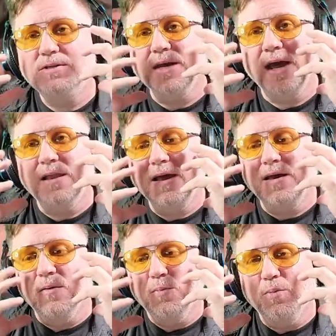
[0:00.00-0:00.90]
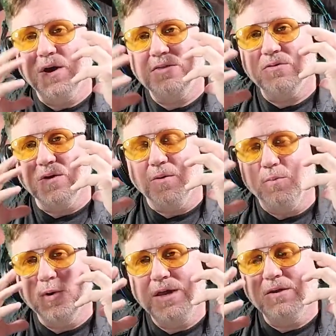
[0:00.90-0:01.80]
I got like a
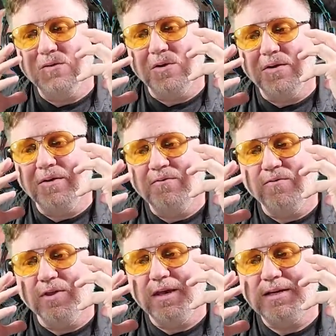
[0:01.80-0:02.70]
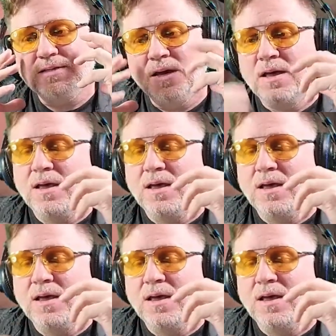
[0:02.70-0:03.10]
breather on for this.